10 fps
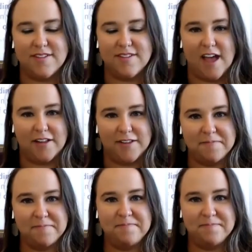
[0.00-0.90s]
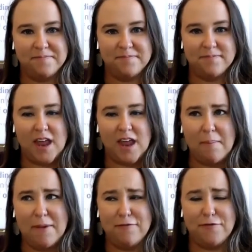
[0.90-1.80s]
Exactly. And not be
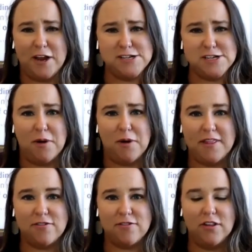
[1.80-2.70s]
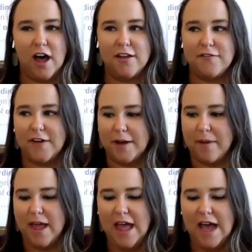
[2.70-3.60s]
afraid to. I mean, there's a lot of,
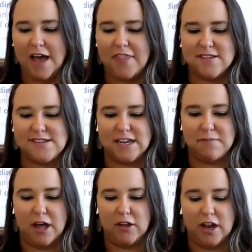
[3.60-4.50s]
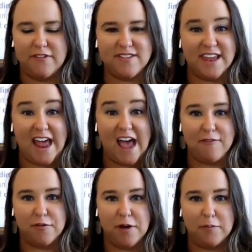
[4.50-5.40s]
I think, stigma a lot of us can have
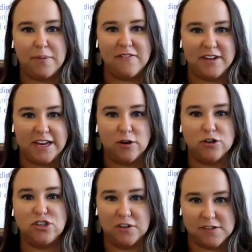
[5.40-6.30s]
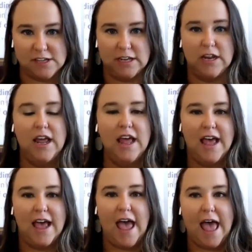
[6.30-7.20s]
around pivoting or shifting.
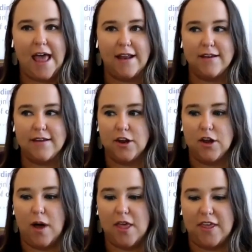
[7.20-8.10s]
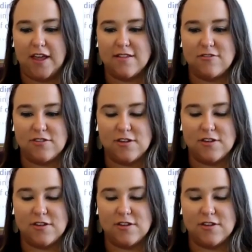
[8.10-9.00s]
And, I think it's just a
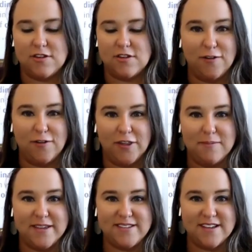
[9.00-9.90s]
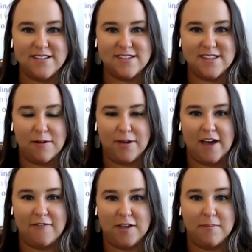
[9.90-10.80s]
beautiful part of online business that we
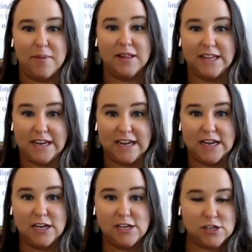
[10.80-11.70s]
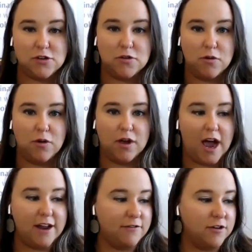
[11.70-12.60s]
have the ability to
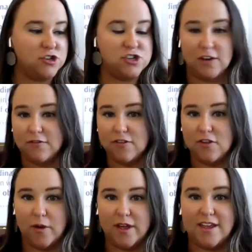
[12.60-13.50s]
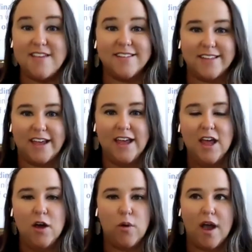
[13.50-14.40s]
kind of shift so easily.
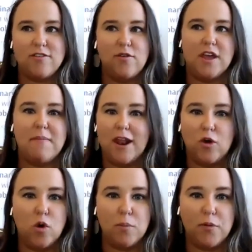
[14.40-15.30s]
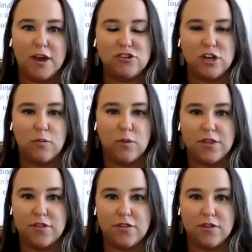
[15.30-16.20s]
Whereas you think about a corporation with
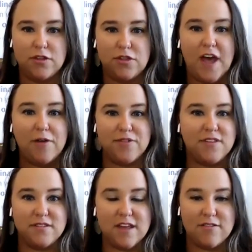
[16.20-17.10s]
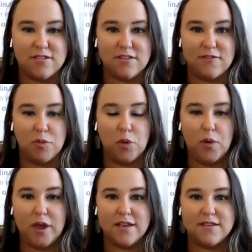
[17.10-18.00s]
thousands and thousands of
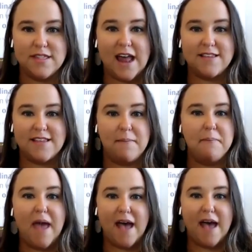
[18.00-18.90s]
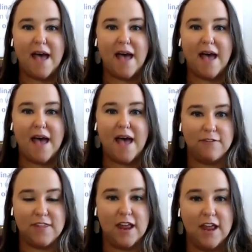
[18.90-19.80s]
employees, that is a massive
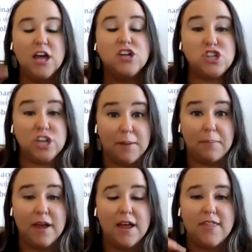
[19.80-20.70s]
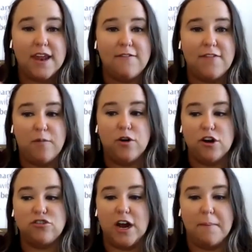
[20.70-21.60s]
shift, that if they were
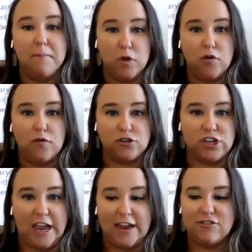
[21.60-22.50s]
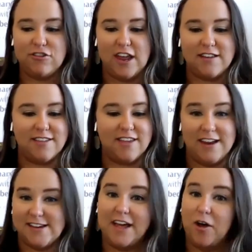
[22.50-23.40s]
to try to move or change, it's
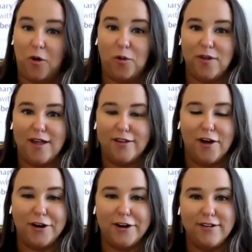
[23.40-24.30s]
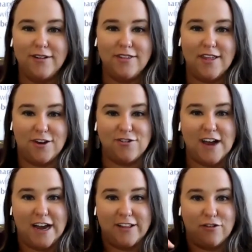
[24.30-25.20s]
going to take a whole lot longer than your
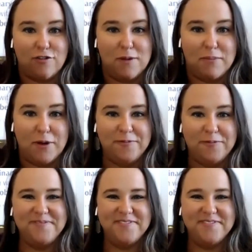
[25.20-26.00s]
tiny little speedboat.